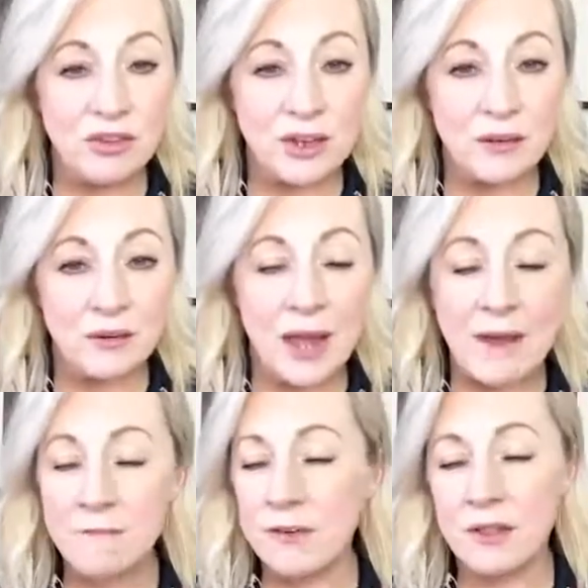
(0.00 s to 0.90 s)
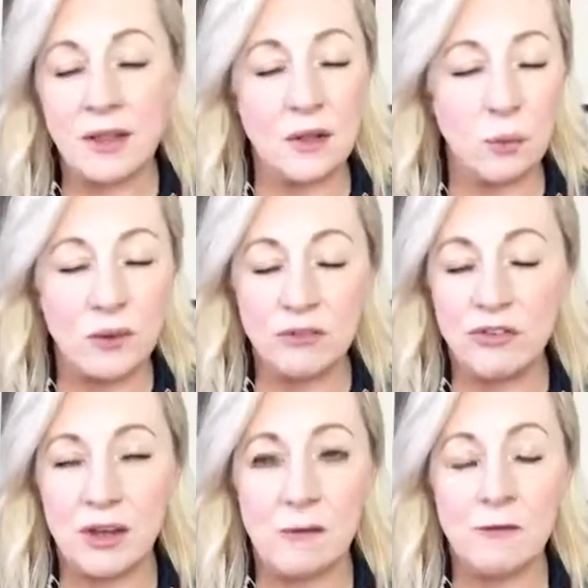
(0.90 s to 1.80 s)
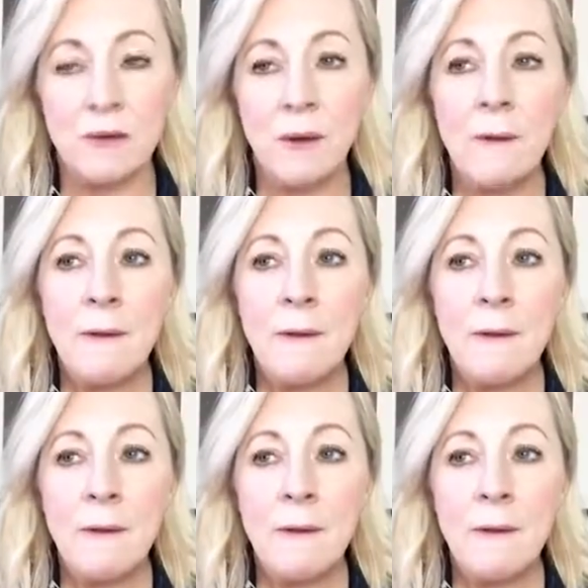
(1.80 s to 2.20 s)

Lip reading: here, everything that we've achieved,